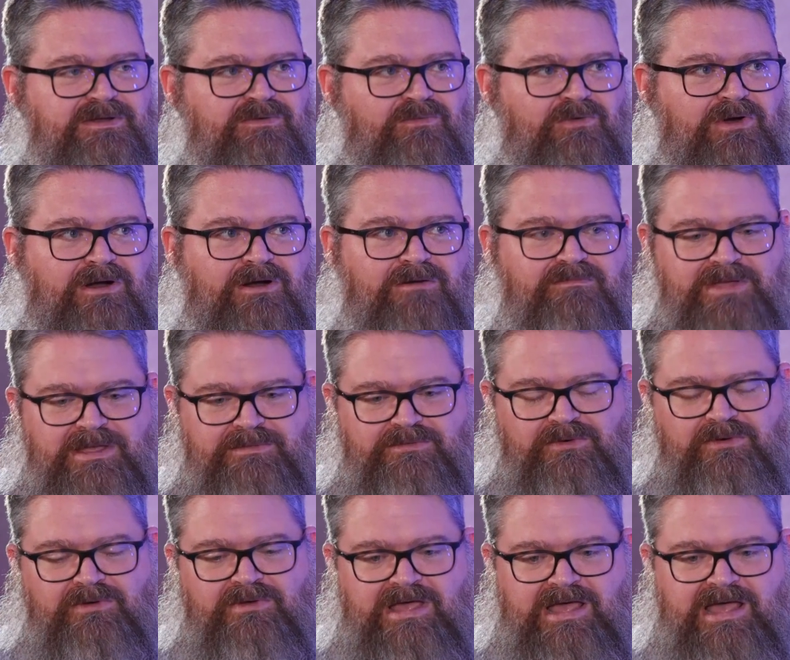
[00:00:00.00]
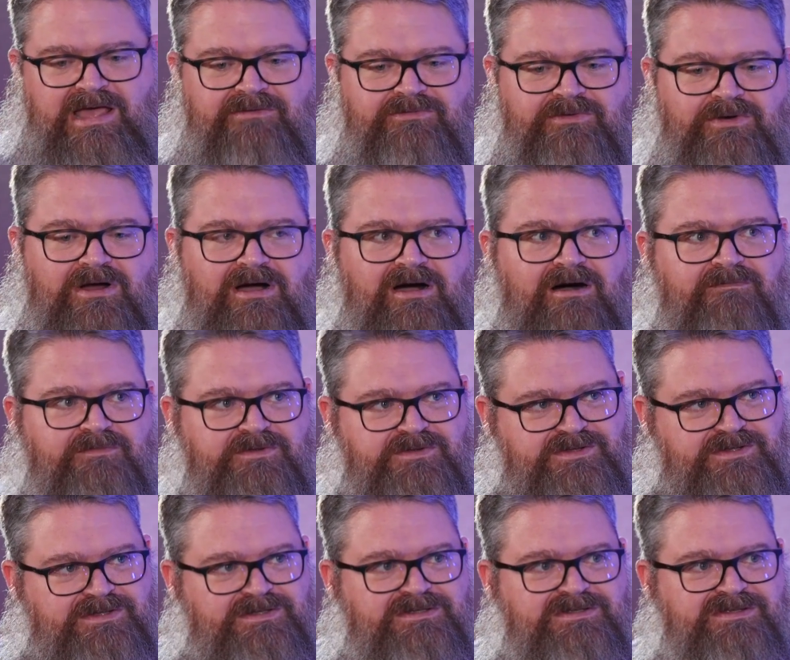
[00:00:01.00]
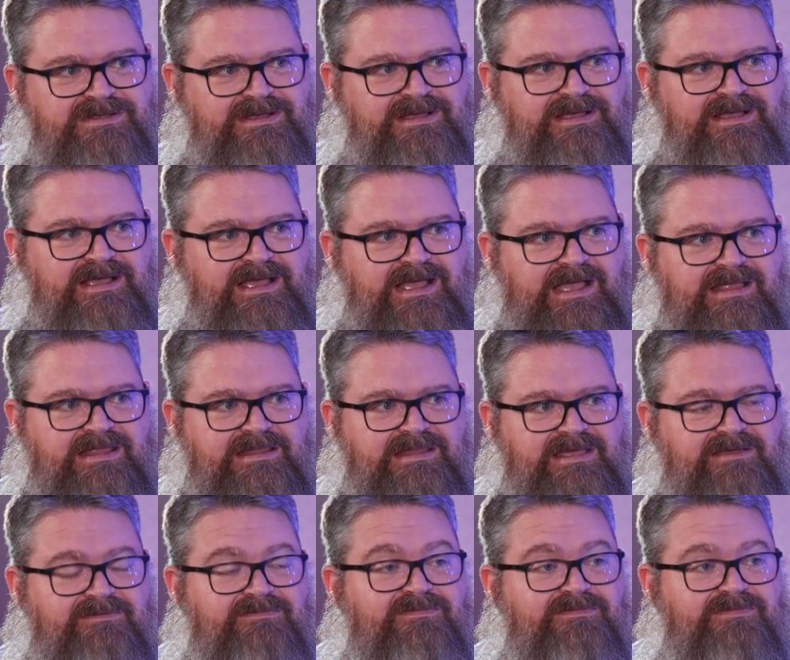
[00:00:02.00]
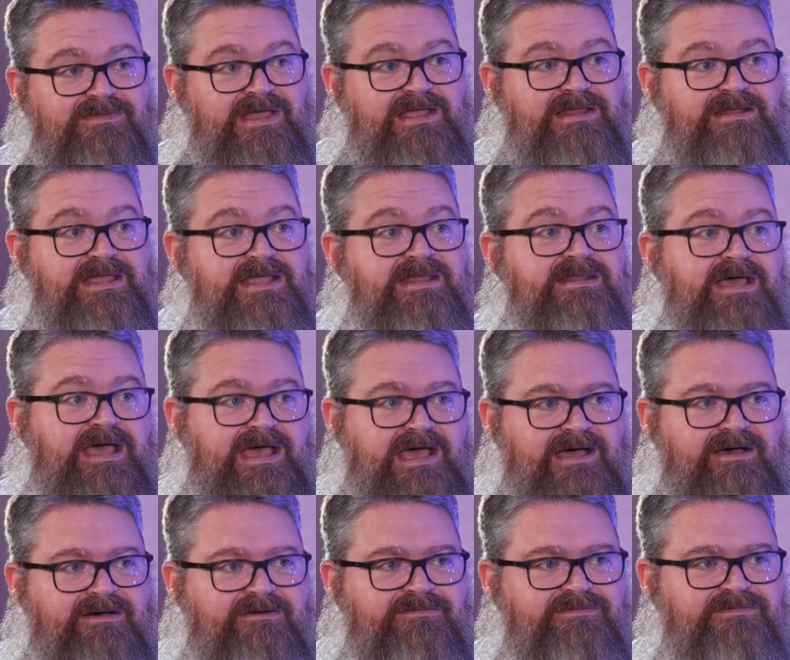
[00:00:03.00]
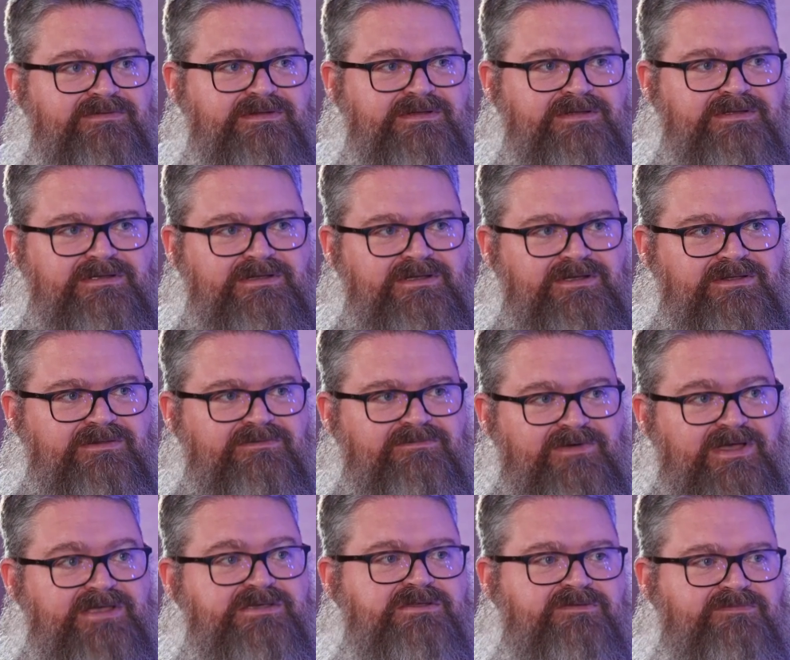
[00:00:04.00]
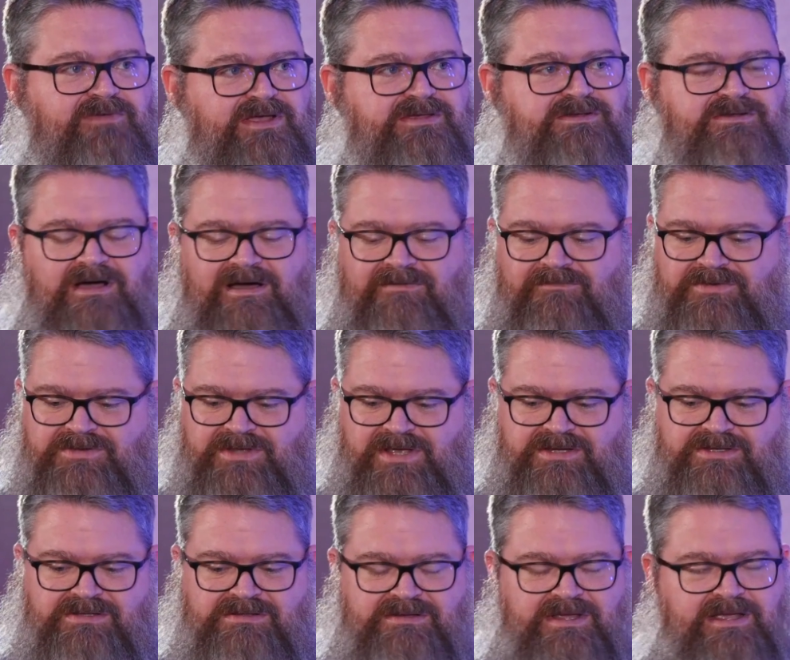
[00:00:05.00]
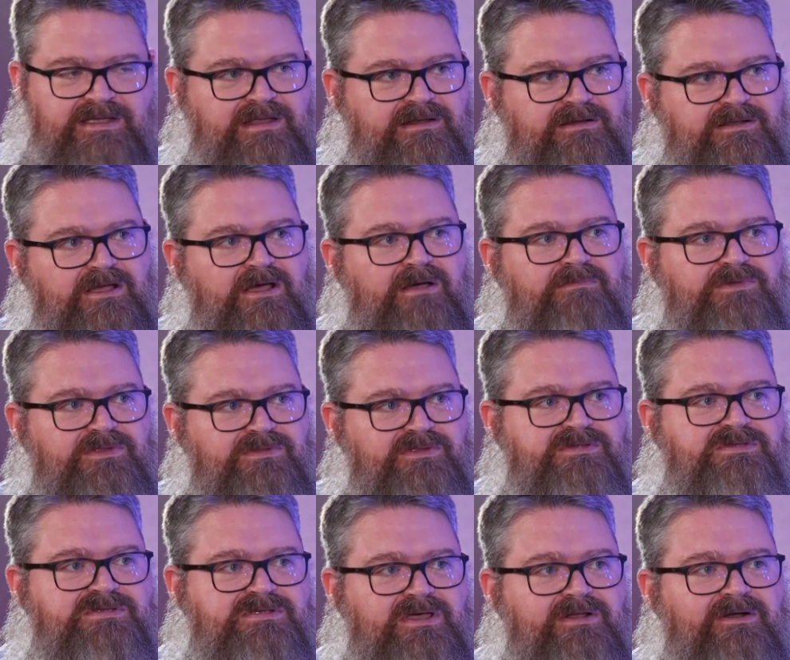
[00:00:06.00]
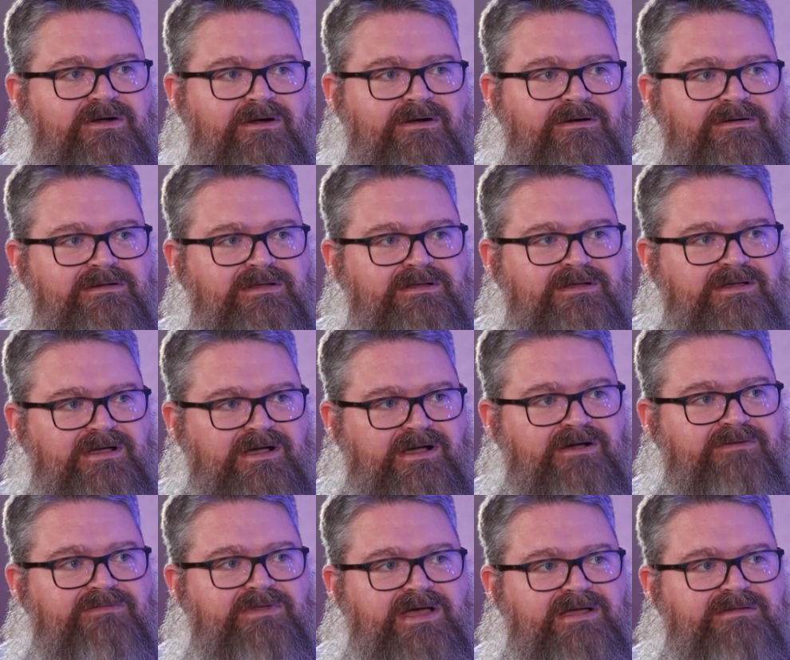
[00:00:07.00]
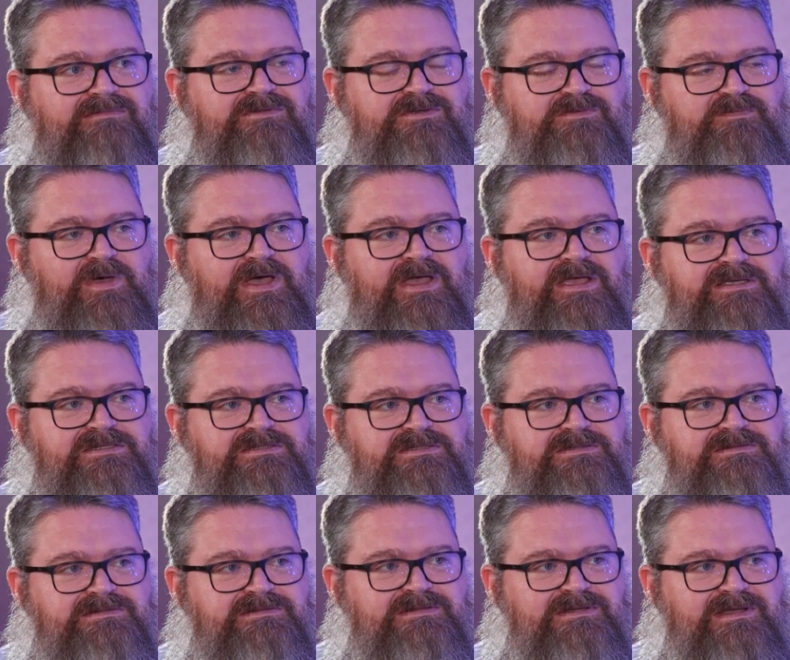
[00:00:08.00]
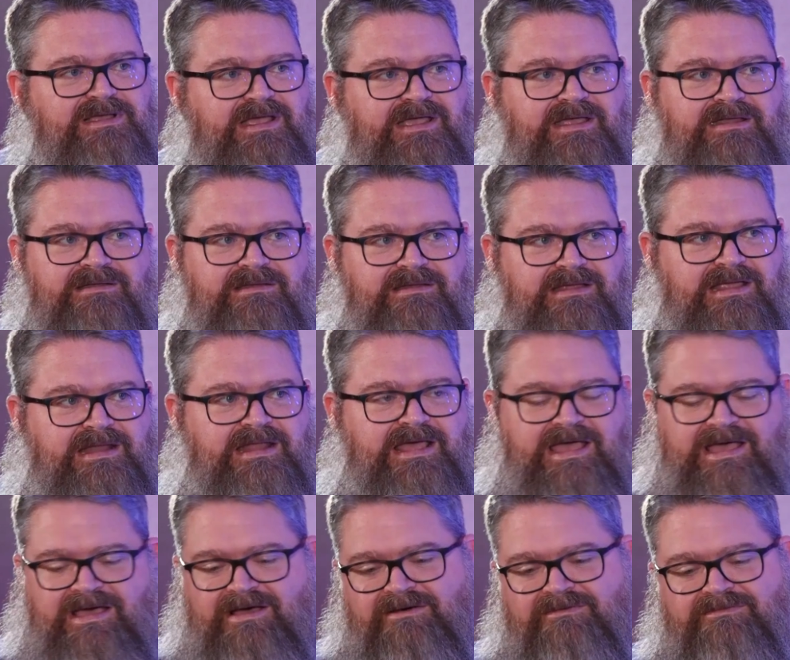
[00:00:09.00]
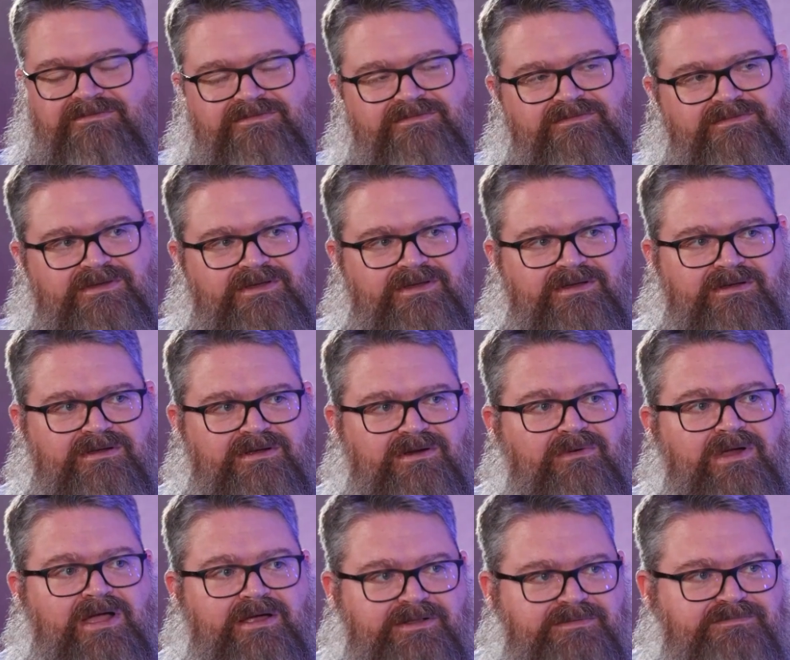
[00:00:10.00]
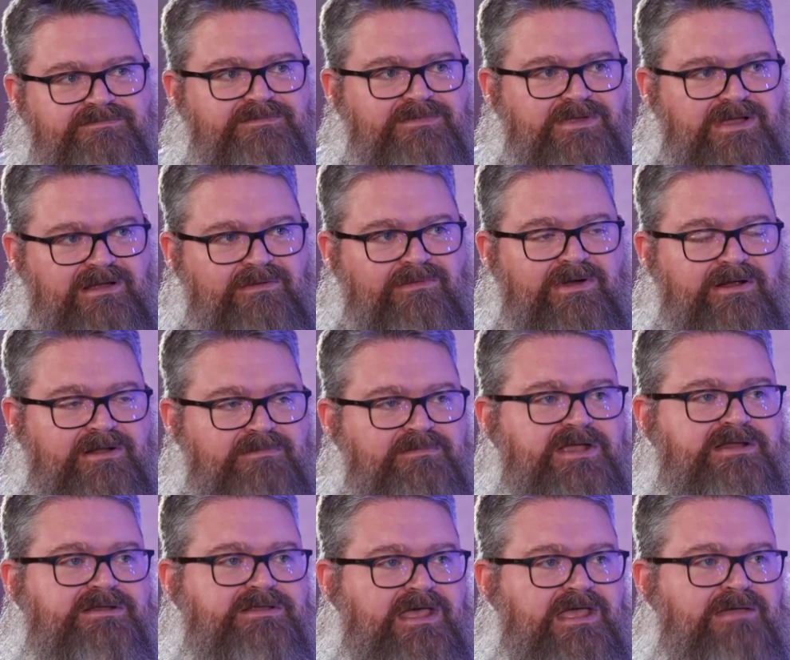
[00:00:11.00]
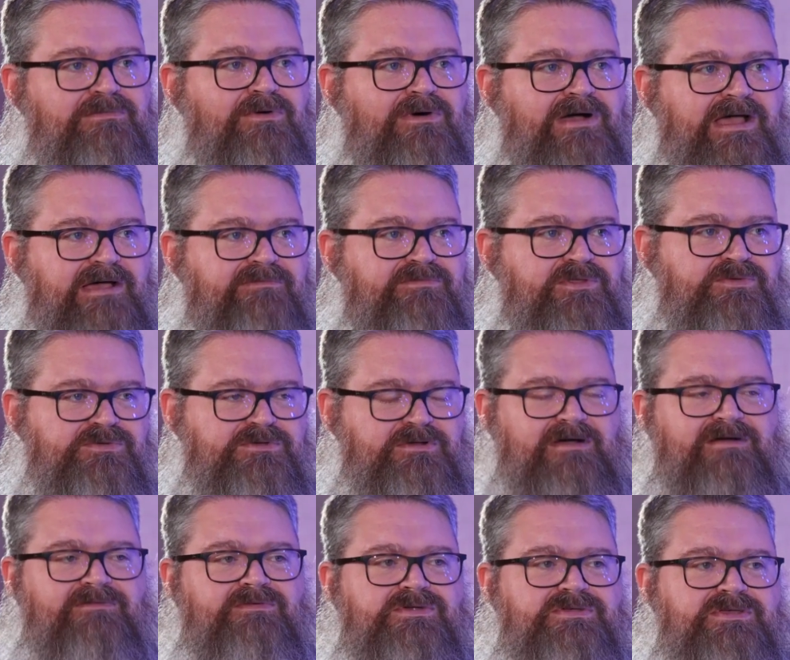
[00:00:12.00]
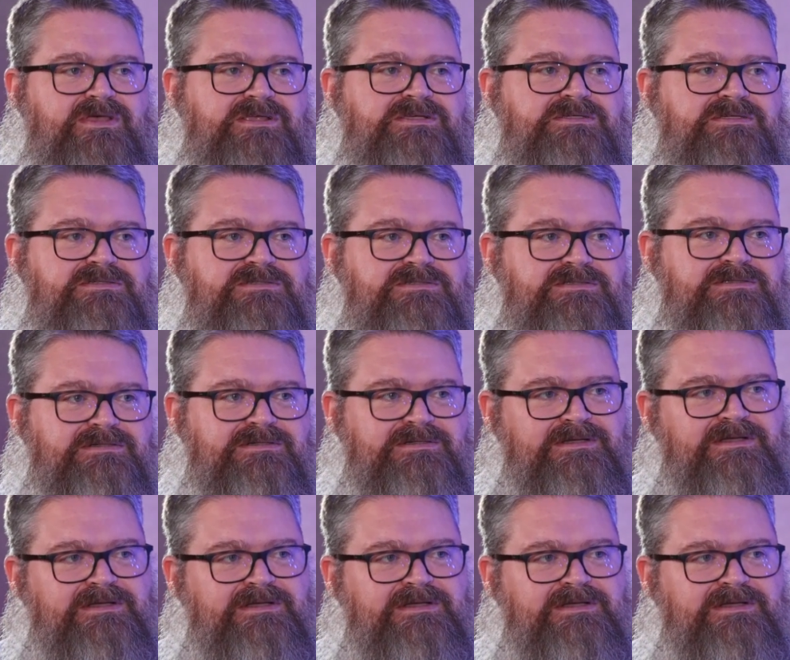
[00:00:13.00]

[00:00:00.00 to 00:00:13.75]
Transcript: where people have their offices, and if they need to have face-to-face conversations, they can come to the center of that space and have around a big table, have those conversations.